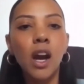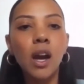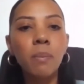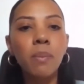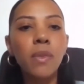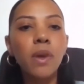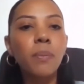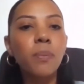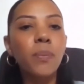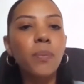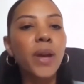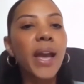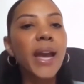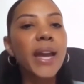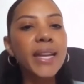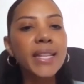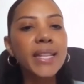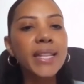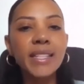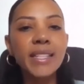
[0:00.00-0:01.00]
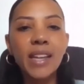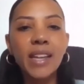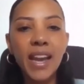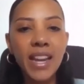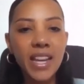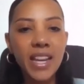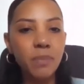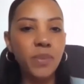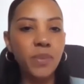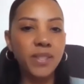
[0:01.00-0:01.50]
But
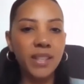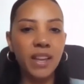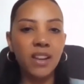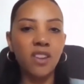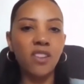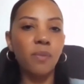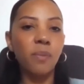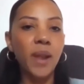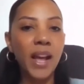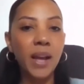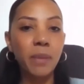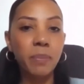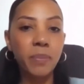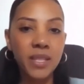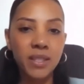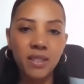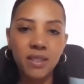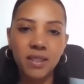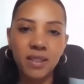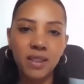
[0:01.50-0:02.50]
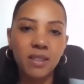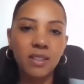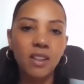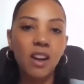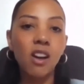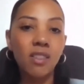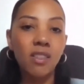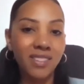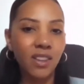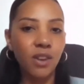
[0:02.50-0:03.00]
88% of Black
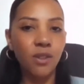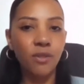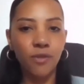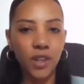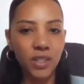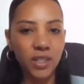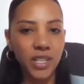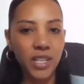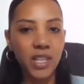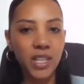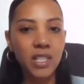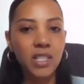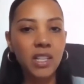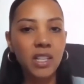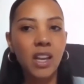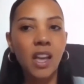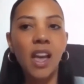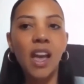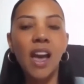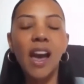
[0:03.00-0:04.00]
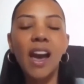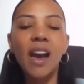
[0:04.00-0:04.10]
businesses are self-funded.